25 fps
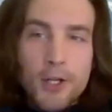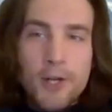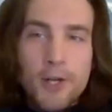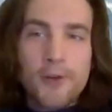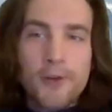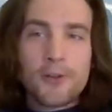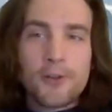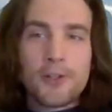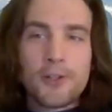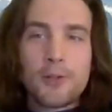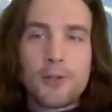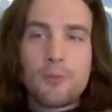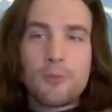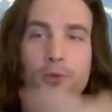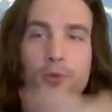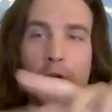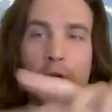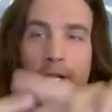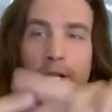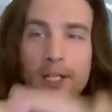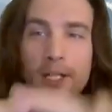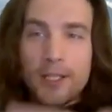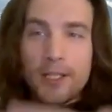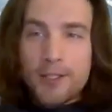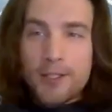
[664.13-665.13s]

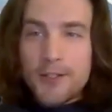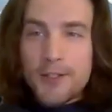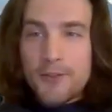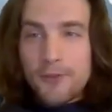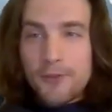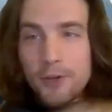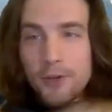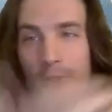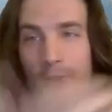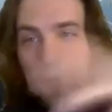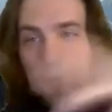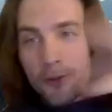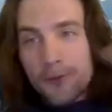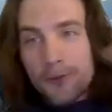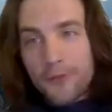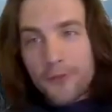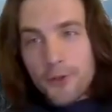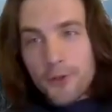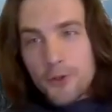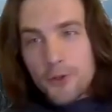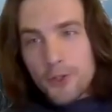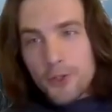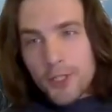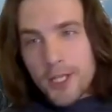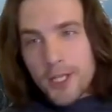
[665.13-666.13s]
non-degenerately braided spherical
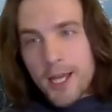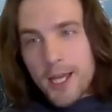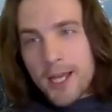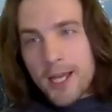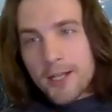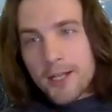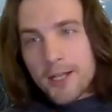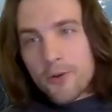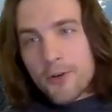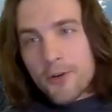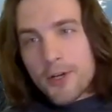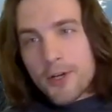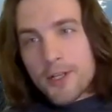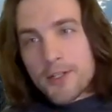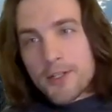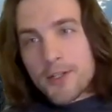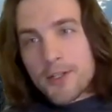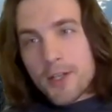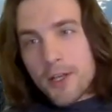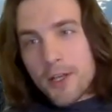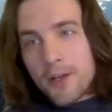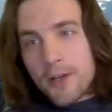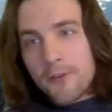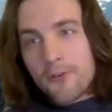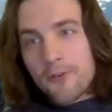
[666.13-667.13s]
fusion categories
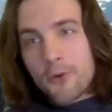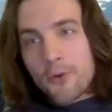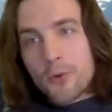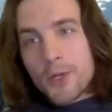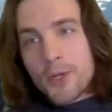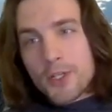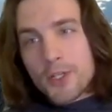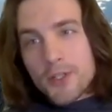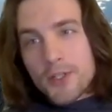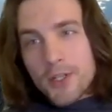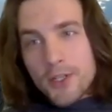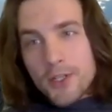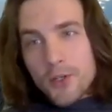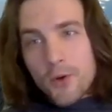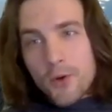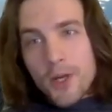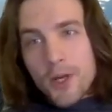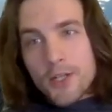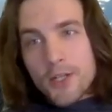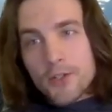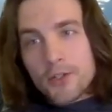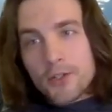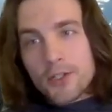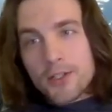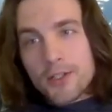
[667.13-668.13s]
for which these
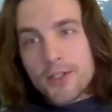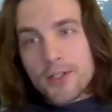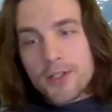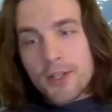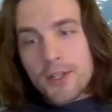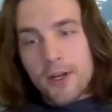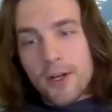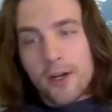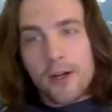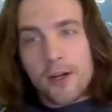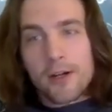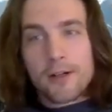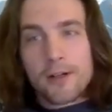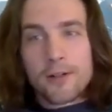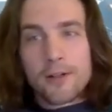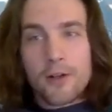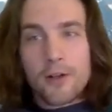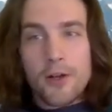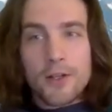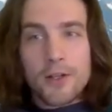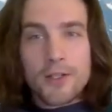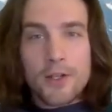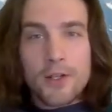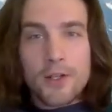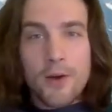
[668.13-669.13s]
questions are
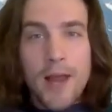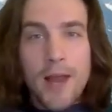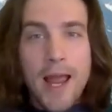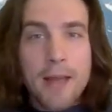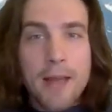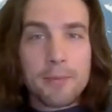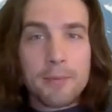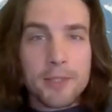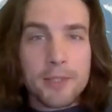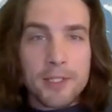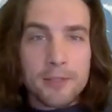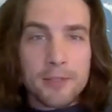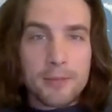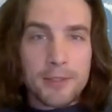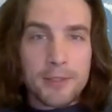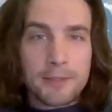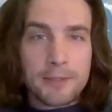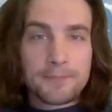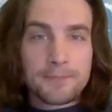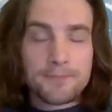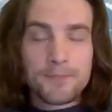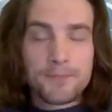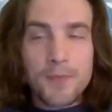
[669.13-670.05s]
also applicable.